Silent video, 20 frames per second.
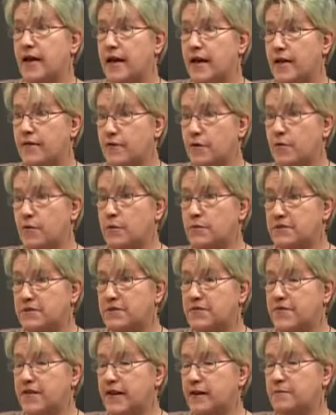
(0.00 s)
And the
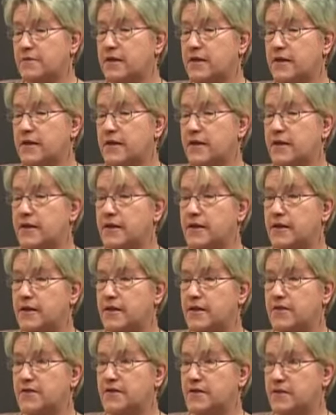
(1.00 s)
woman's family
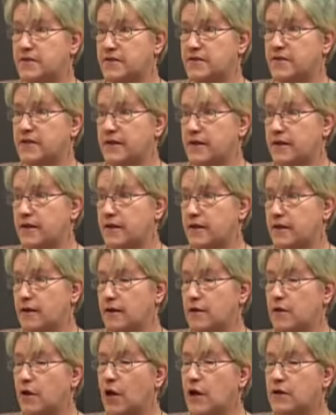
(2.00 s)
is instigating
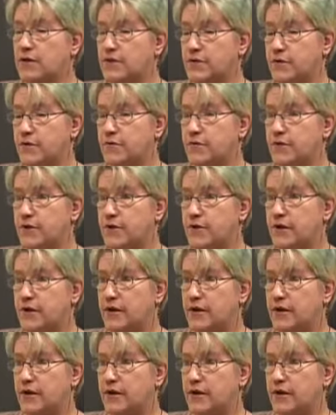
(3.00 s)
a lawsuit.